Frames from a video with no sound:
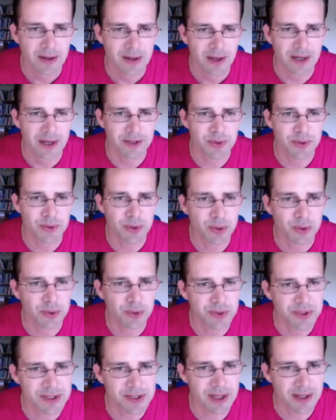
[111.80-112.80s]
I took all
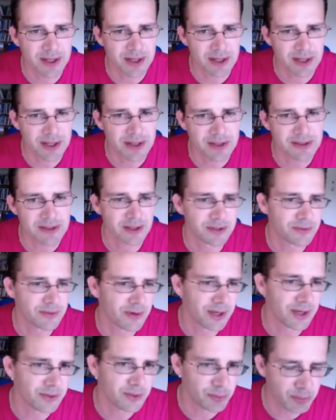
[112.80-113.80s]
these ideas and
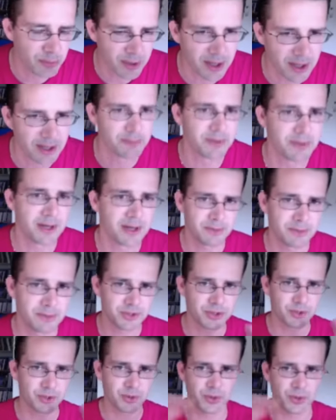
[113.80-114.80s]
tried to apply them, and I will
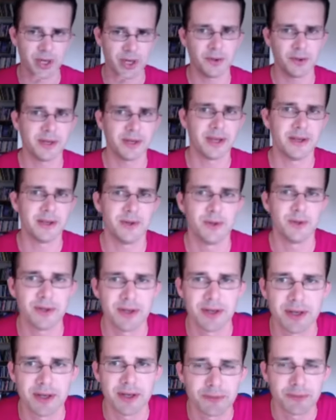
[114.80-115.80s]
show you how you can do
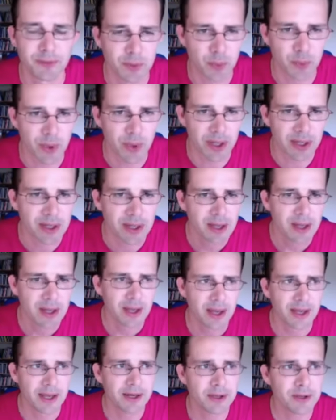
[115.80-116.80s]
it in different way.
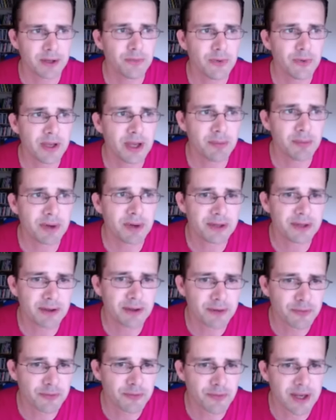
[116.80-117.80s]
And the good thing about
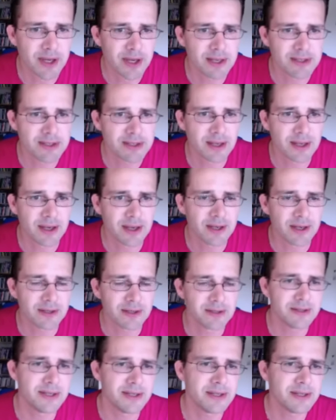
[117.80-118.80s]
everything is
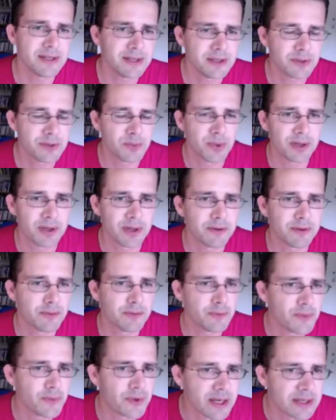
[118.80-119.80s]
that this is one of the
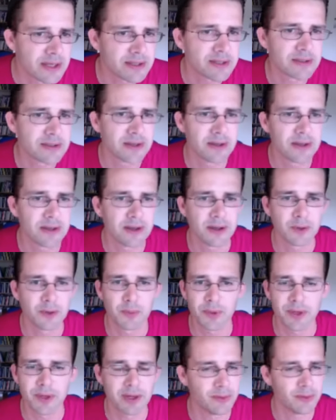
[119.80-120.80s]
things uh,
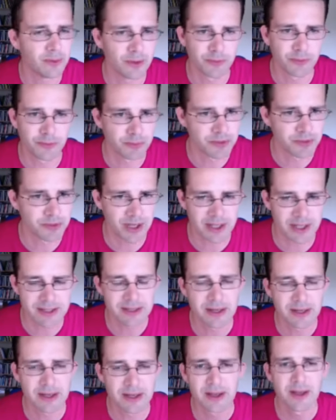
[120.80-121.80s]
we can learn from
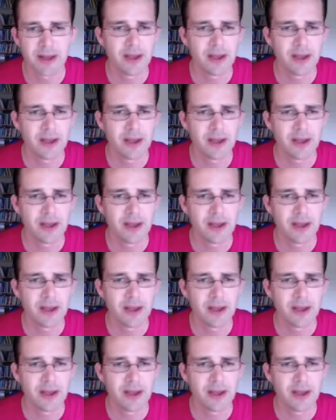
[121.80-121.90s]
chess.